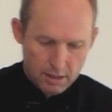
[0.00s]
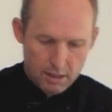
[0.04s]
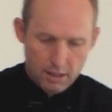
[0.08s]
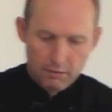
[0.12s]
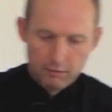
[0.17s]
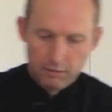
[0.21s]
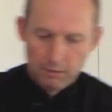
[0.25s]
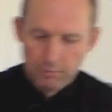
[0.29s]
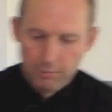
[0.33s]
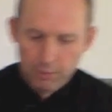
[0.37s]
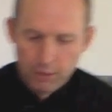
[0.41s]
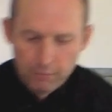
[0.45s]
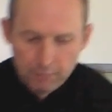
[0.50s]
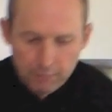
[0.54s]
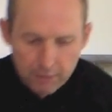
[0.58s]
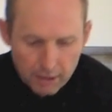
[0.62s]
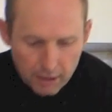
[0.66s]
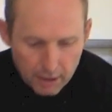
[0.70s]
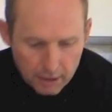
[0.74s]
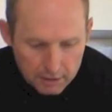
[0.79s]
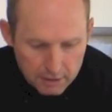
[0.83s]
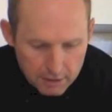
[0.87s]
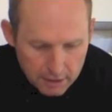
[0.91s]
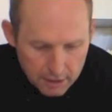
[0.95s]
And we pop
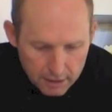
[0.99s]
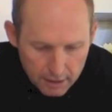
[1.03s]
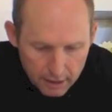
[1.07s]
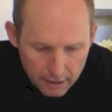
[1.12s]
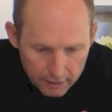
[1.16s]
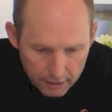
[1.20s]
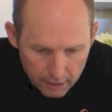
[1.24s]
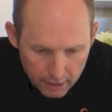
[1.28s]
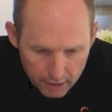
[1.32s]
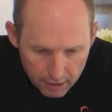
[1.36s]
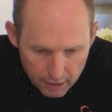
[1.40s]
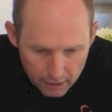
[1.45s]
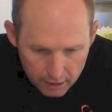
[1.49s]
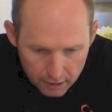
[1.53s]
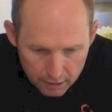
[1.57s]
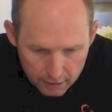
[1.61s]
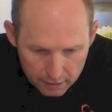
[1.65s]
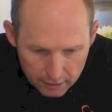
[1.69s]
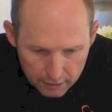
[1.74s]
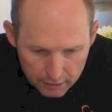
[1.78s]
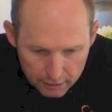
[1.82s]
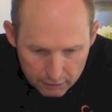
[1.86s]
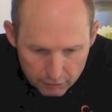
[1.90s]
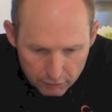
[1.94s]
the egg
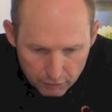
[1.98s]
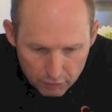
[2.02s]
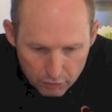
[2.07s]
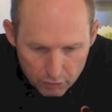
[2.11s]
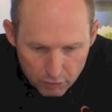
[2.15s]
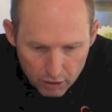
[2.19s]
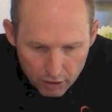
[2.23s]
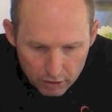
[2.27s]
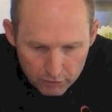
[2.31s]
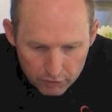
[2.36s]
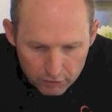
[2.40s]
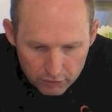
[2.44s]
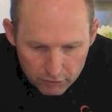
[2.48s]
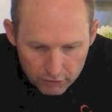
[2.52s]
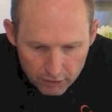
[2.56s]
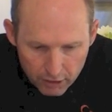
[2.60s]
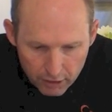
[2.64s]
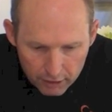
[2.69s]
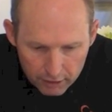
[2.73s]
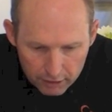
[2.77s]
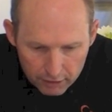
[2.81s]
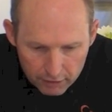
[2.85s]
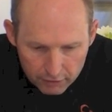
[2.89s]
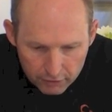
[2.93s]
together. It requires a
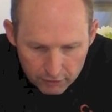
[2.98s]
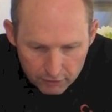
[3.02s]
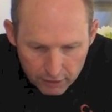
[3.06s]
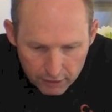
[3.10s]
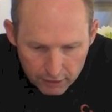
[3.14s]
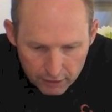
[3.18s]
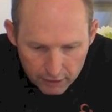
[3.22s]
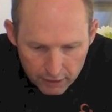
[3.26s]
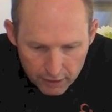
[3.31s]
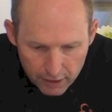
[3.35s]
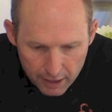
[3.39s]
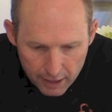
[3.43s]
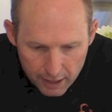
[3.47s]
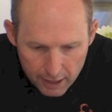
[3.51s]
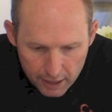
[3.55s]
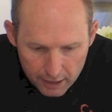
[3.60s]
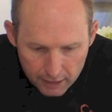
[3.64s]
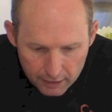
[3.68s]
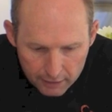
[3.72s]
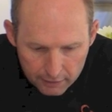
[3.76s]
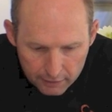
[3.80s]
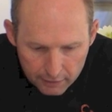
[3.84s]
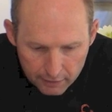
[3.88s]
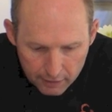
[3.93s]
slightly steady
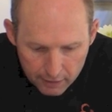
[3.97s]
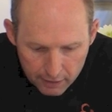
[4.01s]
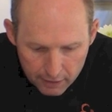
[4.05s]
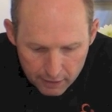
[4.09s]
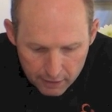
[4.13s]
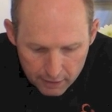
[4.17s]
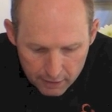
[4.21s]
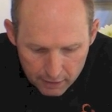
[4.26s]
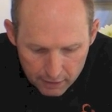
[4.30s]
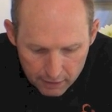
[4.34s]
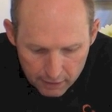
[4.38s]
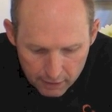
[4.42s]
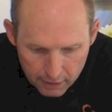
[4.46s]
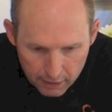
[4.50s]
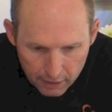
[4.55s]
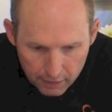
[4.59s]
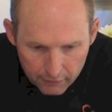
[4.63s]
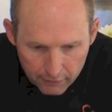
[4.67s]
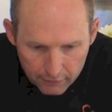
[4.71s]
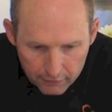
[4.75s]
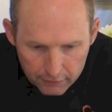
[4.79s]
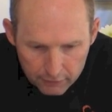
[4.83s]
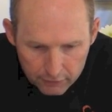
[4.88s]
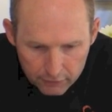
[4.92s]
hand,
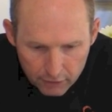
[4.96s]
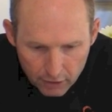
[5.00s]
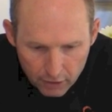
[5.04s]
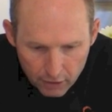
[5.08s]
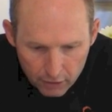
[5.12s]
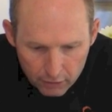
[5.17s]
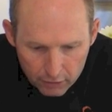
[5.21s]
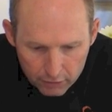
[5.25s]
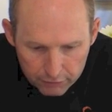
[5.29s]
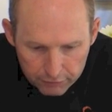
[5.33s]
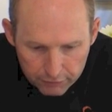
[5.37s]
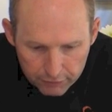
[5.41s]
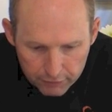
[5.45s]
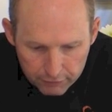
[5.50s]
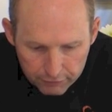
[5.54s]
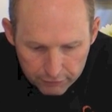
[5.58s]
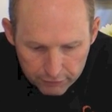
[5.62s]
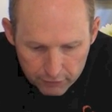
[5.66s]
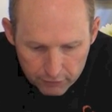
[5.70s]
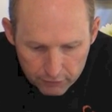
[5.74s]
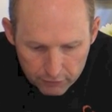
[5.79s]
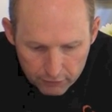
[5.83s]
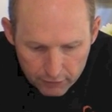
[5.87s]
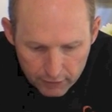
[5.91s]
and then just hold it for a
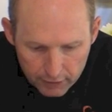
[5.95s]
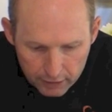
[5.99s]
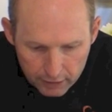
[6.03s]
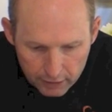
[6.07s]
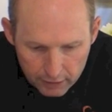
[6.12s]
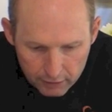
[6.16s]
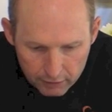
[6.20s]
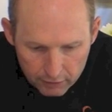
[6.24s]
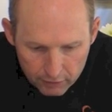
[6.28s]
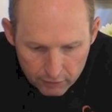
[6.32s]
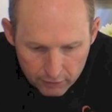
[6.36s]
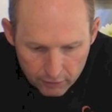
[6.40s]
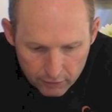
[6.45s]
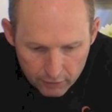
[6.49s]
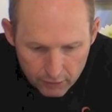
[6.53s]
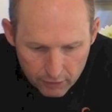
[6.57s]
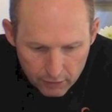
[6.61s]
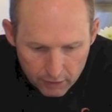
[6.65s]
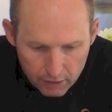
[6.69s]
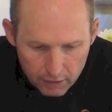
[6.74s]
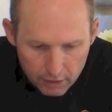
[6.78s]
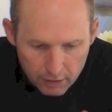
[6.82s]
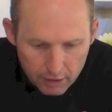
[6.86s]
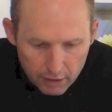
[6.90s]
few seconds,
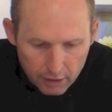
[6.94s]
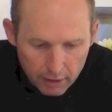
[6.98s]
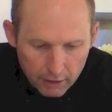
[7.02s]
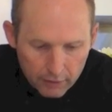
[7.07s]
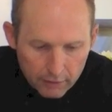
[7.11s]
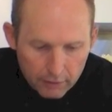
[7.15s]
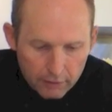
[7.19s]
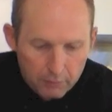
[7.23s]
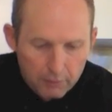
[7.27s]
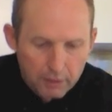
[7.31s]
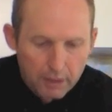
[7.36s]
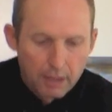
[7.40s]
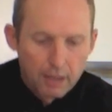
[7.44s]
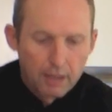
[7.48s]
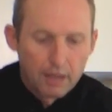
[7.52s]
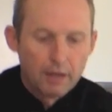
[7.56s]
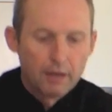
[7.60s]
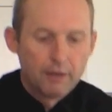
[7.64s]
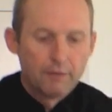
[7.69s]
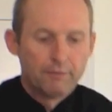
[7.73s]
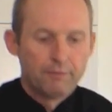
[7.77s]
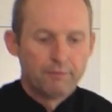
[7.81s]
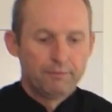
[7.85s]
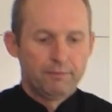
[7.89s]
and there we
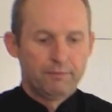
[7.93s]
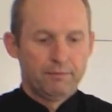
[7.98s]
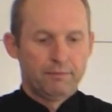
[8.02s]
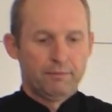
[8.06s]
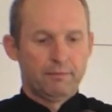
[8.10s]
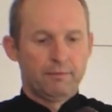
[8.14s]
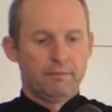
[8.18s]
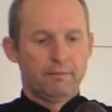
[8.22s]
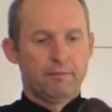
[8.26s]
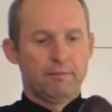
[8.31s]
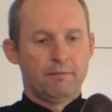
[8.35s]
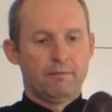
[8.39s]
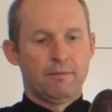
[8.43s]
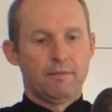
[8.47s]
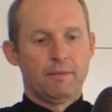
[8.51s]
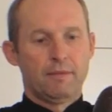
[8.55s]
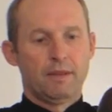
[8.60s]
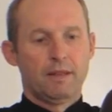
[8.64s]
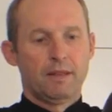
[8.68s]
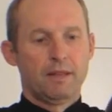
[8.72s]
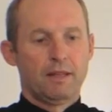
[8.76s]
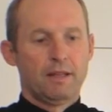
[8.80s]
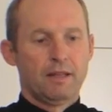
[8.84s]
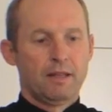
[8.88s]
are.
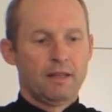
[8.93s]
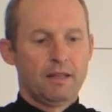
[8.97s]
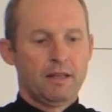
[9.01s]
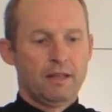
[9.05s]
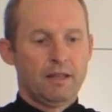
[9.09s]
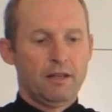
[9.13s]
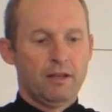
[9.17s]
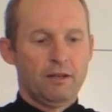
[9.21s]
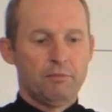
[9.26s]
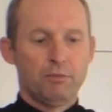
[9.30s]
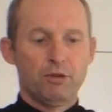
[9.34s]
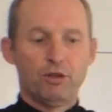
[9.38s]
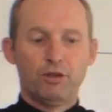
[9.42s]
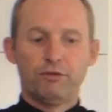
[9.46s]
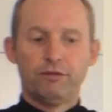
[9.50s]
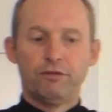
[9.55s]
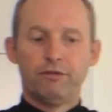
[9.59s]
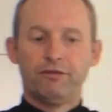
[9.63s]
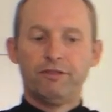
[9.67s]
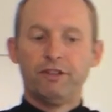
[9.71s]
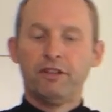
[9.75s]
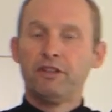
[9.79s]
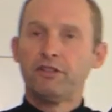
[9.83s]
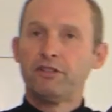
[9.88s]
A
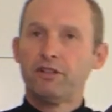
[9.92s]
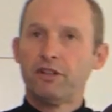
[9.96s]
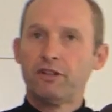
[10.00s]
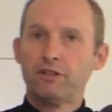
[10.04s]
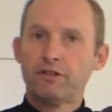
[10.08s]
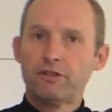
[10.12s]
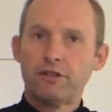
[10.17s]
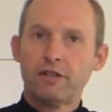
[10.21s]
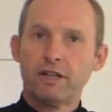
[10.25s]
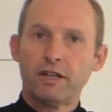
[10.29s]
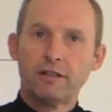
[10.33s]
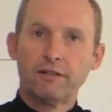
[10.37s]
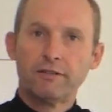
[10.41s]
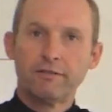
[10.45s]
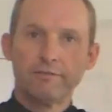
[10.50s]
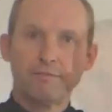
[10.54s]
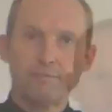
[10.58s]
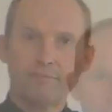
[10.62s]
beautiful finished Easter egg.